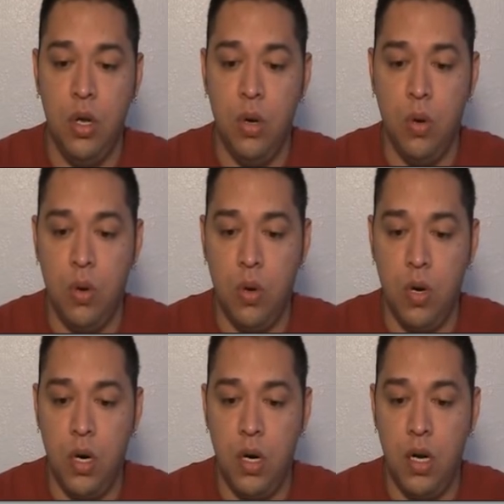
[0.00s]

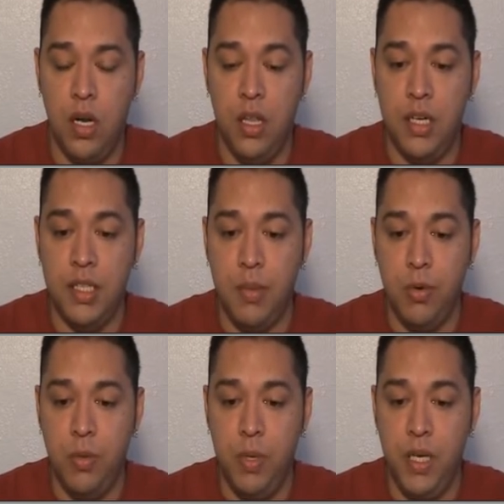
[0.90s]
Or another example
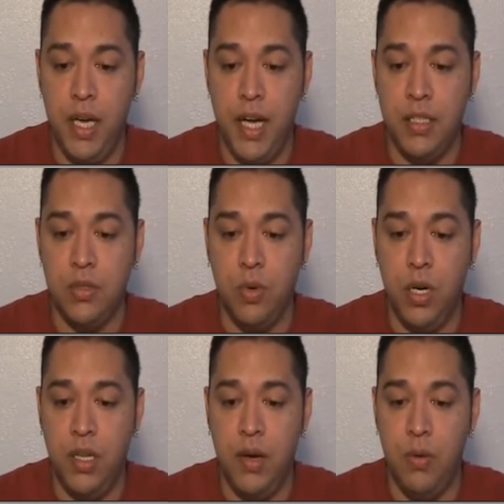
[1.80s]
would be x
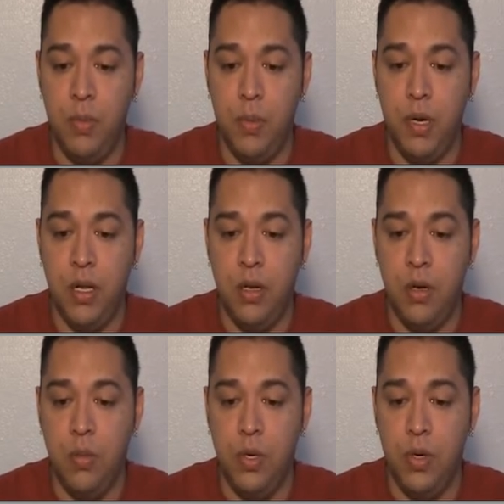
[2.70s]
squared. That would be
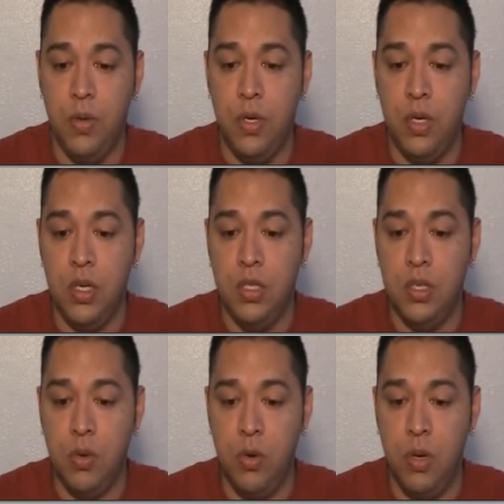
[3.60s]
polynomial.
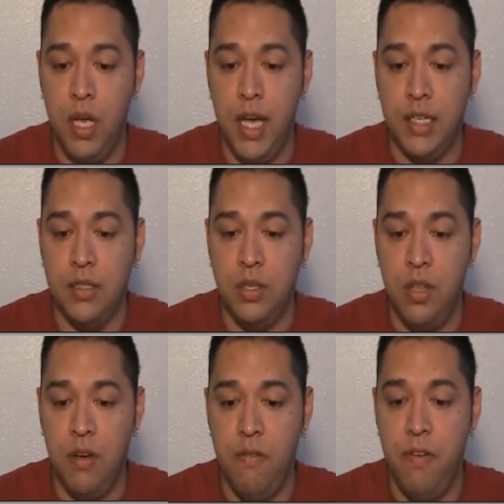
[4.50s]
So would x to
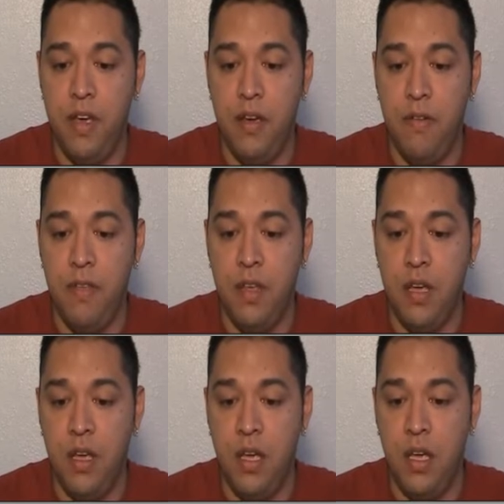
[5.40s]
the 5th,
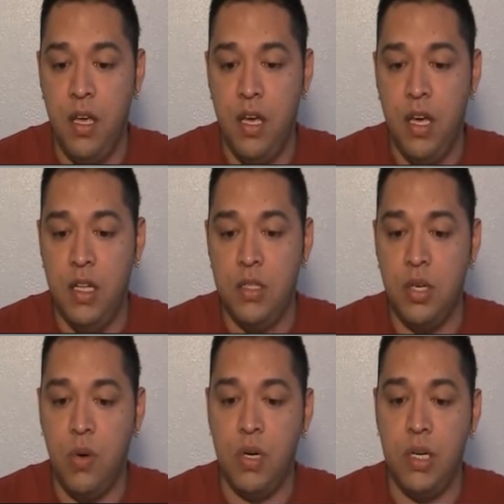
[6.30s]
and
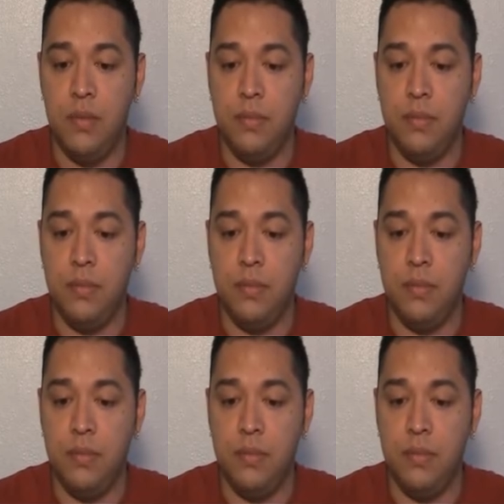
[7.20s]
so on.